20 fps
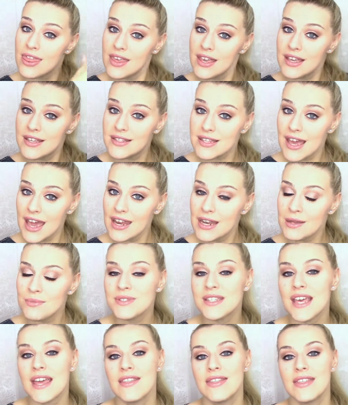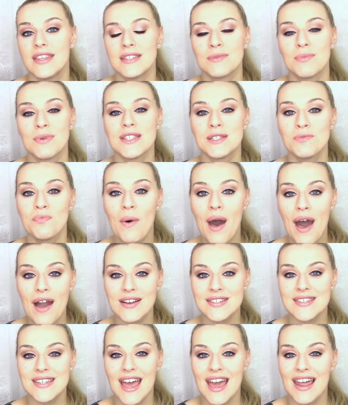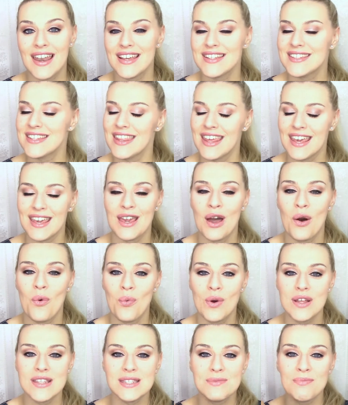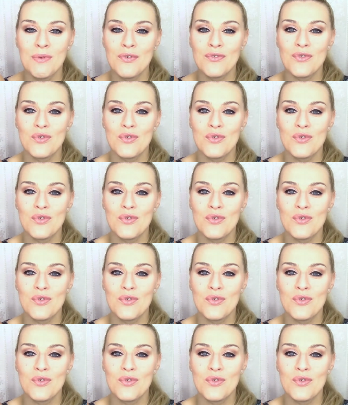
these items and this one's box? I'd like to thank y'all once more